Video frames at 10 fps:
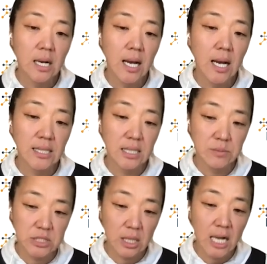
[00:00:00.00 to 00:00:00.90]

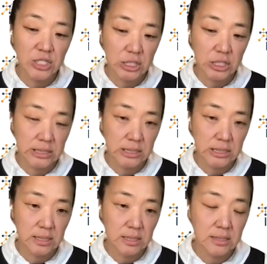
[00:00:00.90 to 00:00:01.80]
hematologic
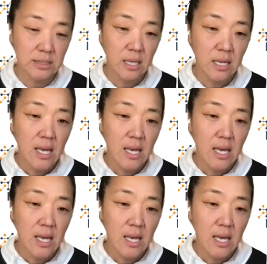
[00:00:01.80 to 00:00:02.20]
diseases.